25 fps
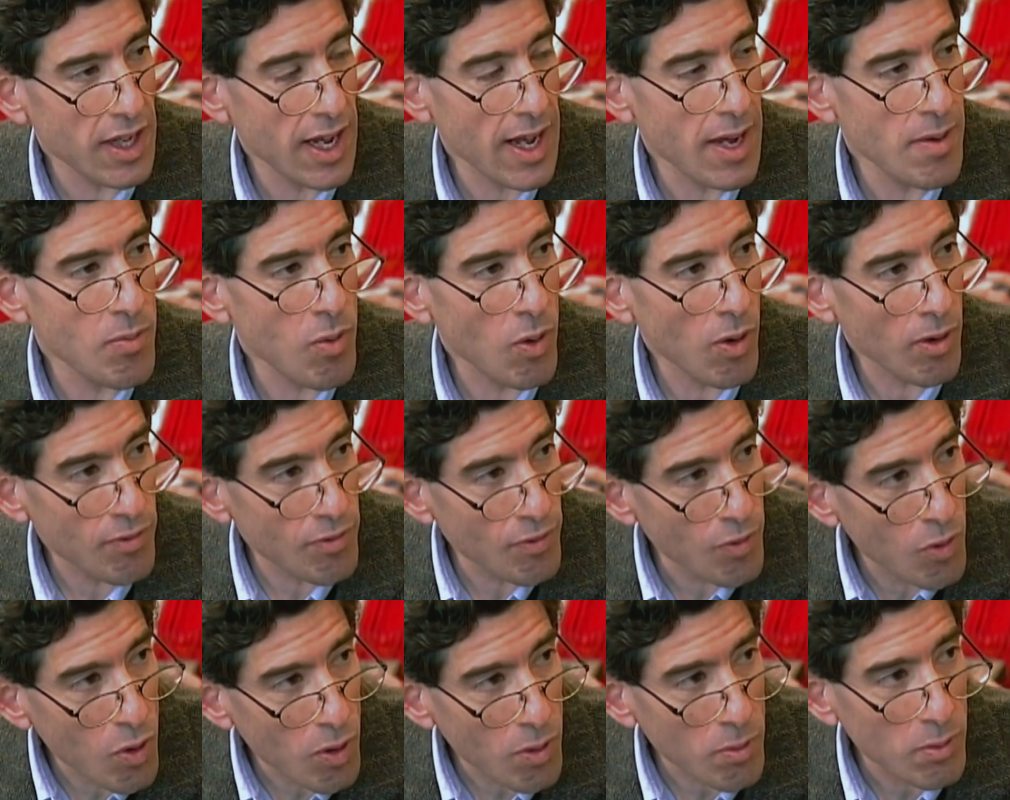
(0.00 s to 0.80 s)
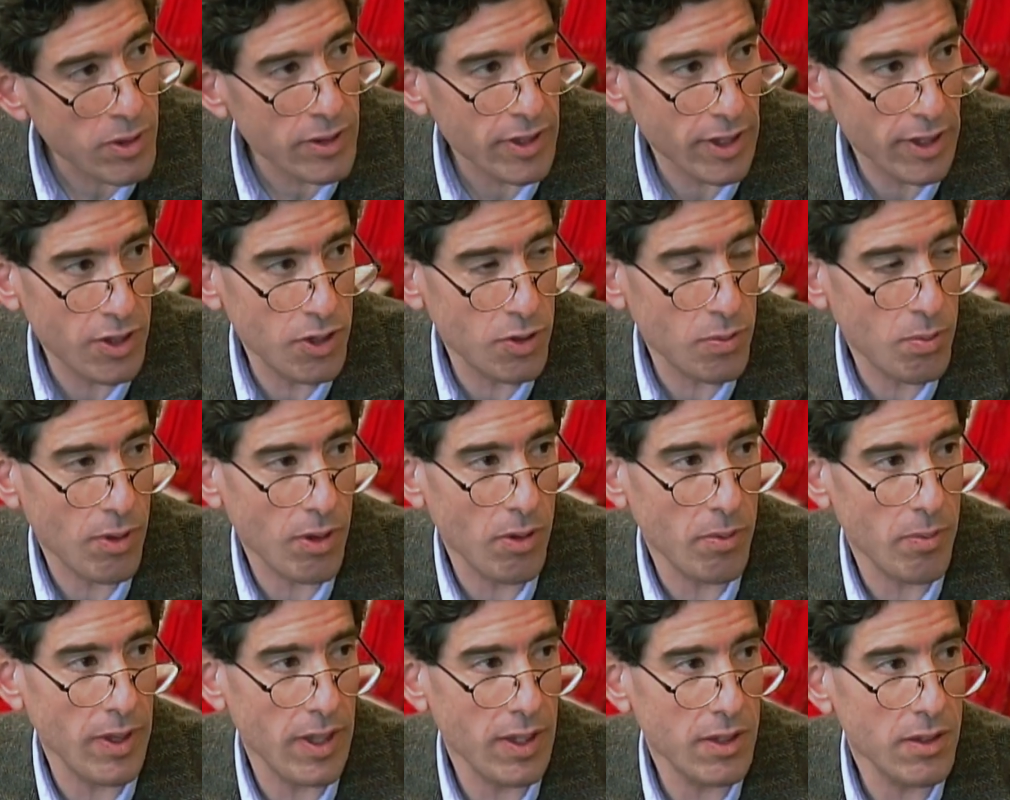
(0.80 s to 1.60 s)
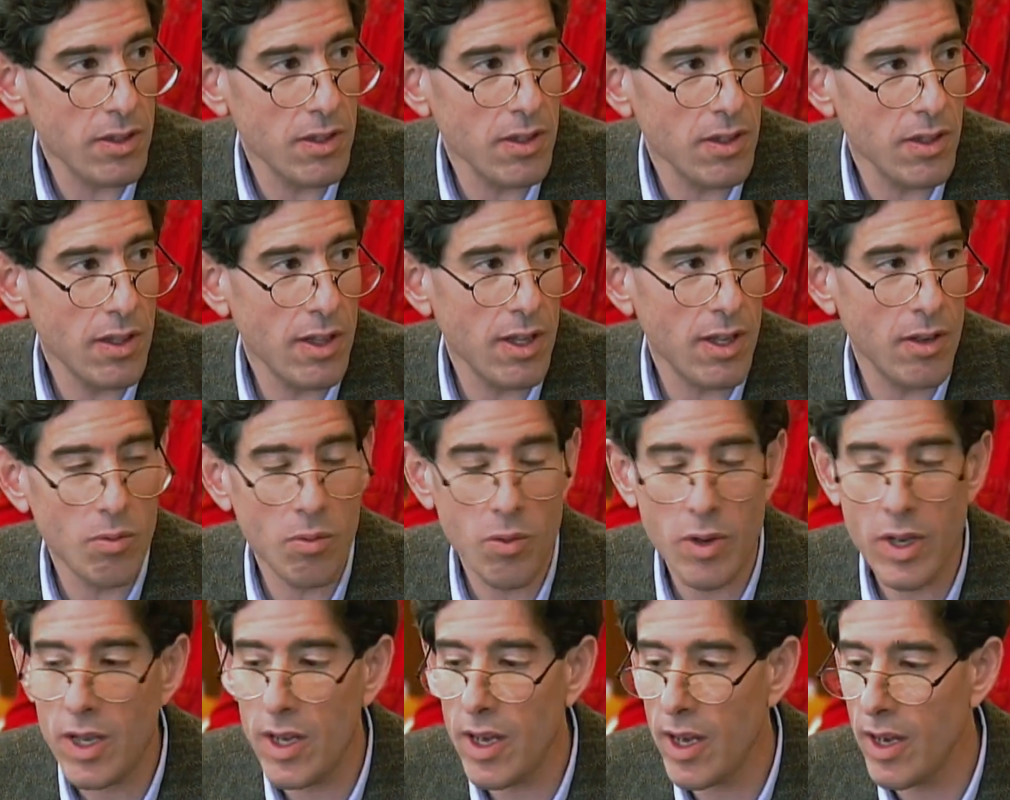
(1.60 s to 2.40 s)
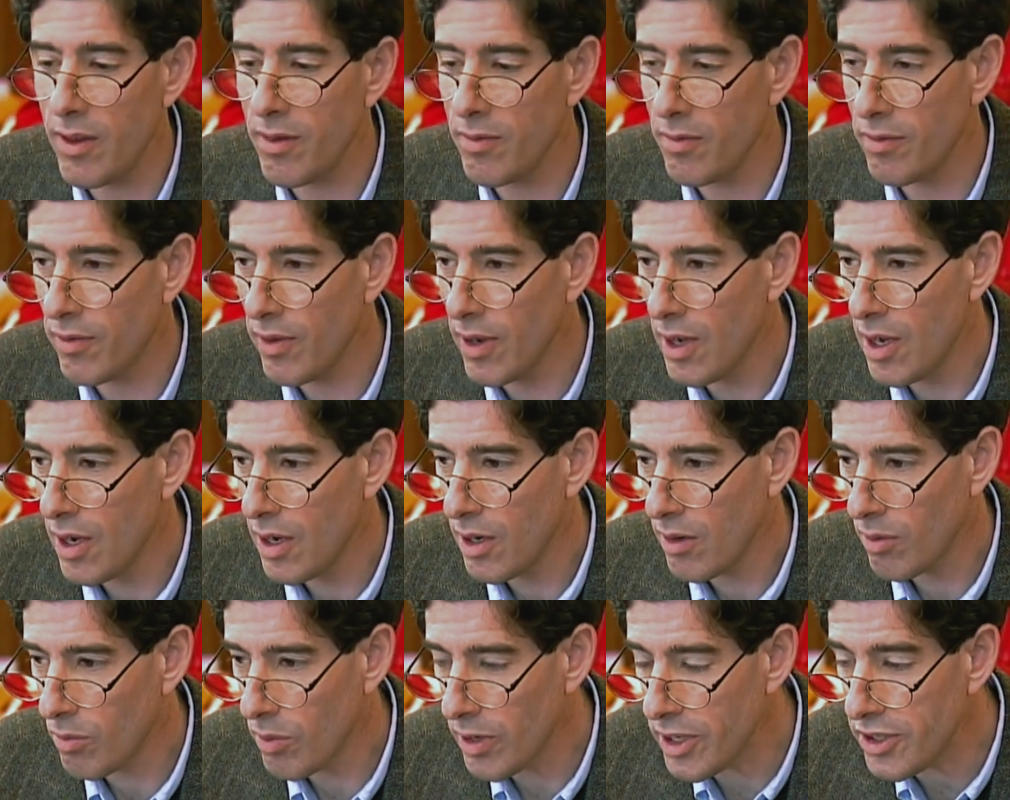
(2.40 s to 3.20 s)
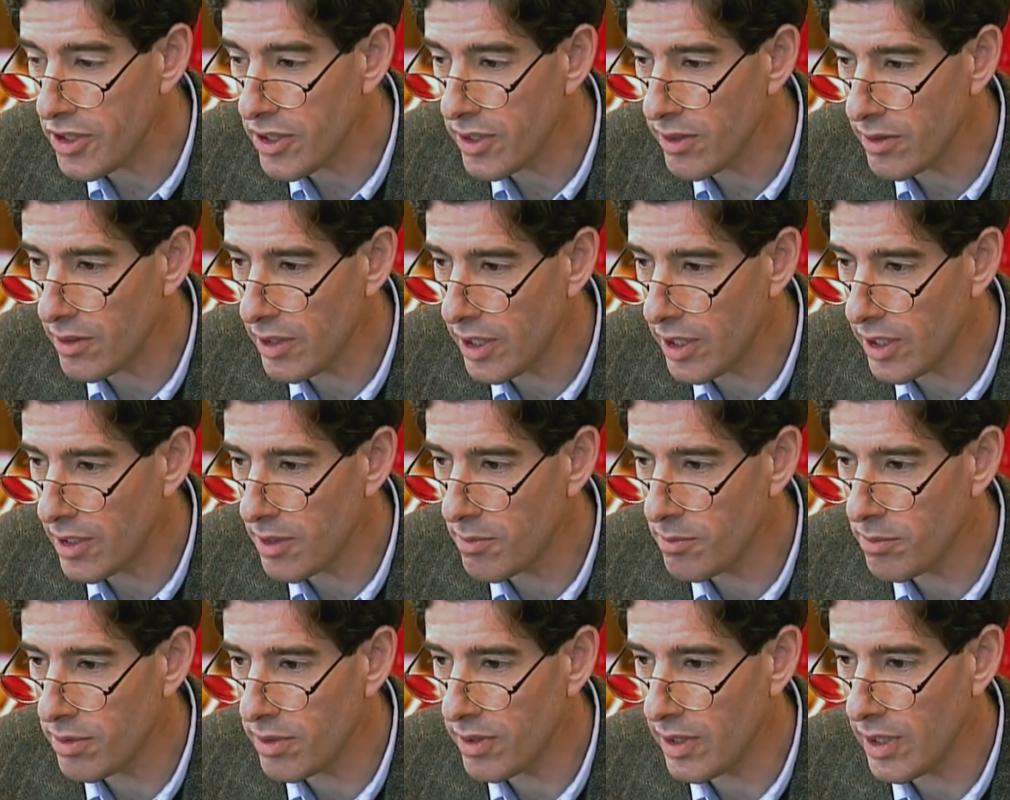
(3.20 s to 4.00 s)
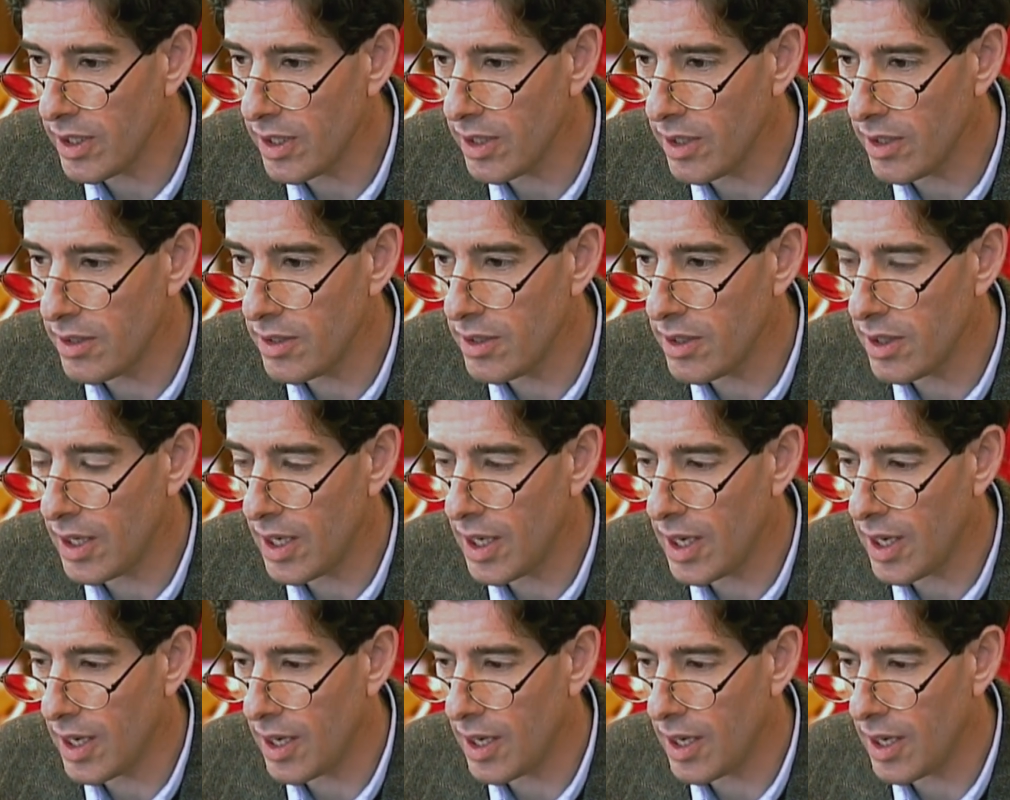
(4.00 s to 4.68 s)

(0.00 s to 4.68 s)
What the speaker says: A more formal experiment that we have recently completed